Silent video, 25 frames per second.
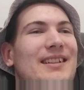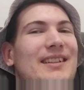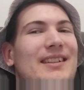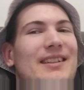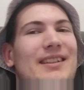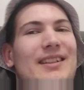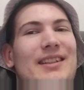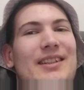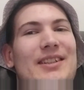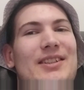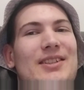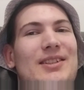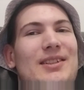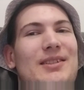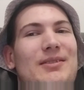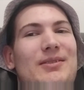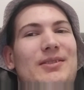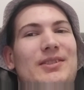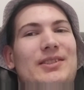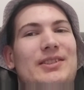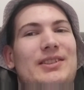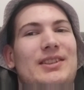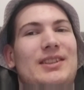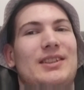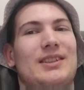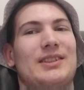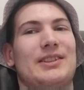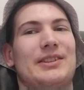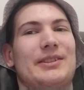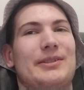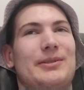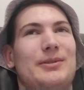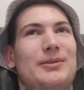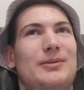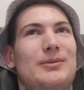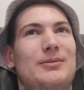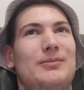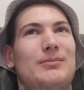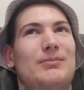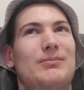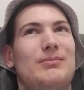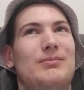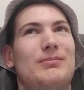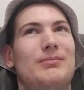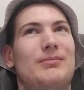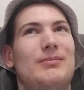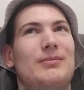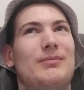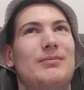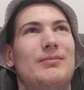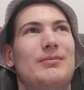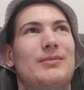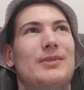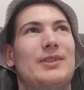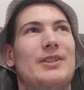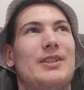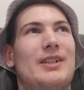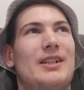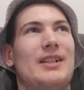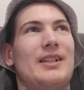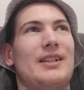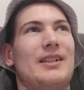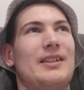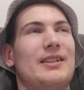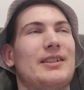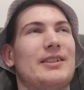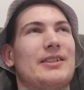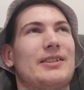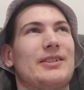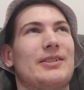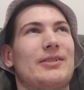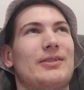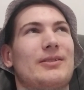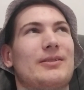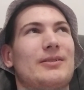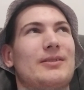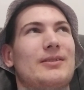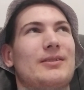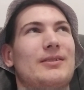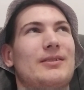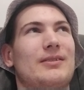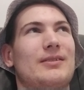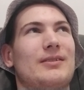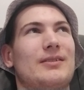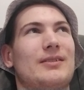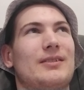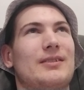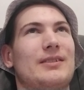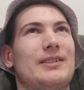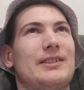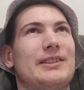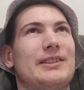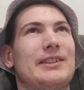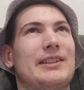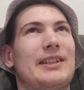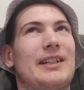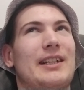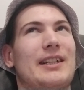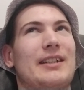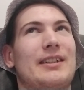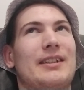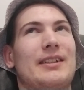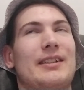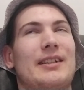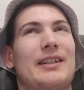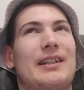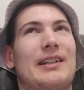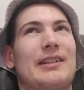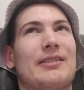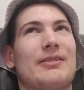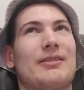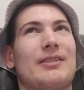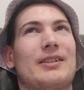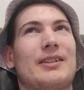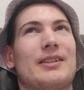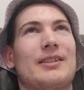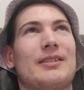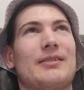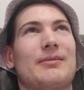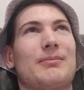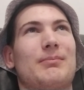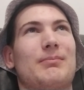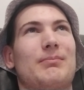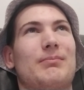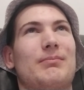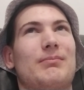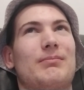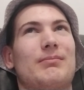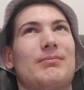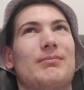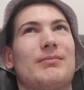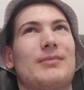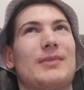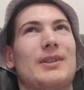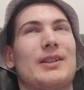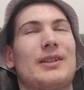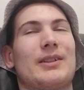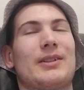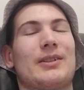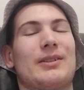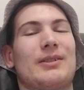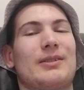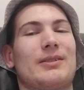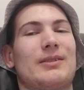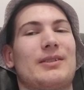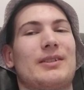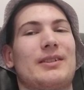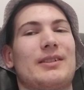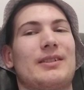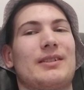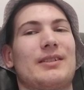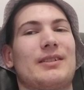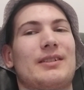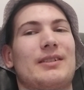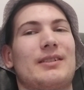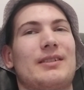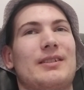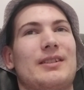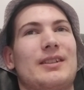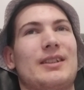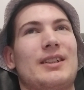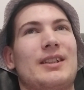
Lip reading: and I actually was like so tired and so sad and angry, and I don't know, I didn't